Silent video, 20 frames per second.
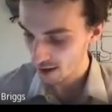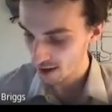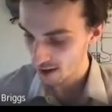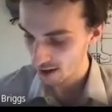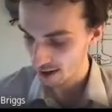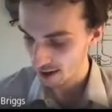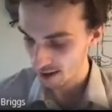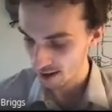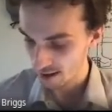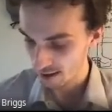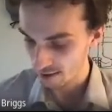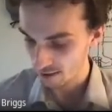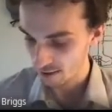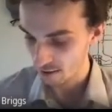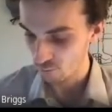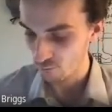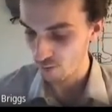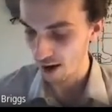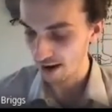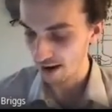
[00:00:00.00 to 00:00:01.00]
is
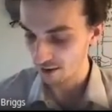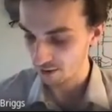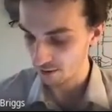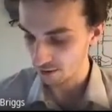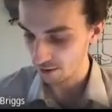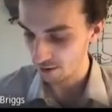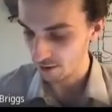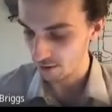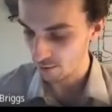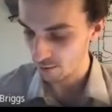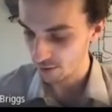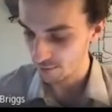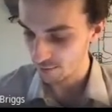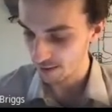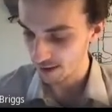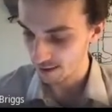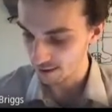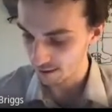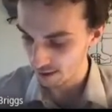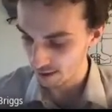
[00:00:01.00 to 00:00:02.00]
radical, which
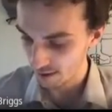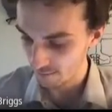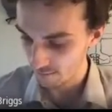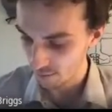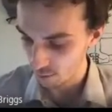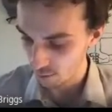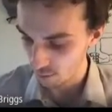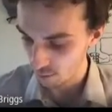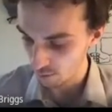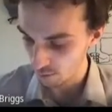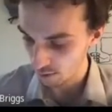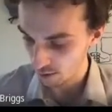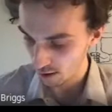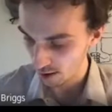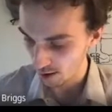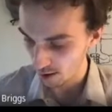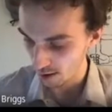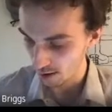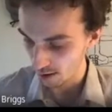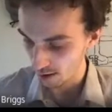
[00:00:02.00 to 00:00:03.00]
means that if you
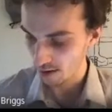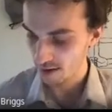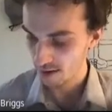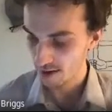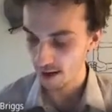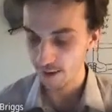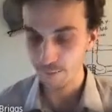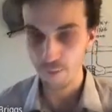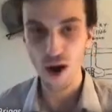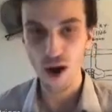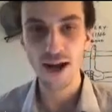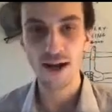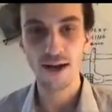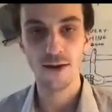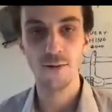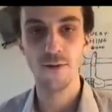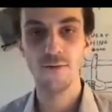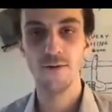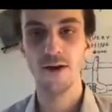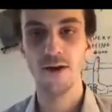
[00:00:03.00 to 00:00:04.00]
uh, take brackets
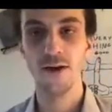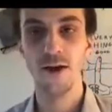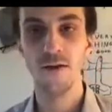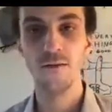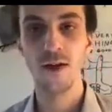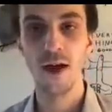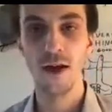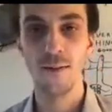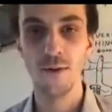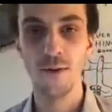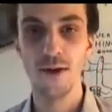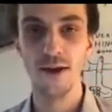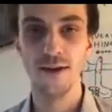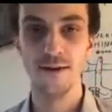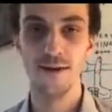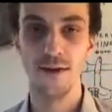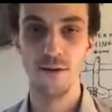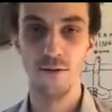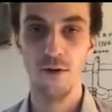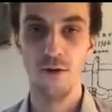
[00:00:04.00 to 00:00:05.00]
with it enough time, you get
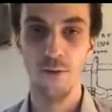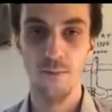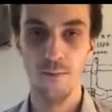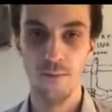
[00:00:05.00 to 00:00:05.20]
zero.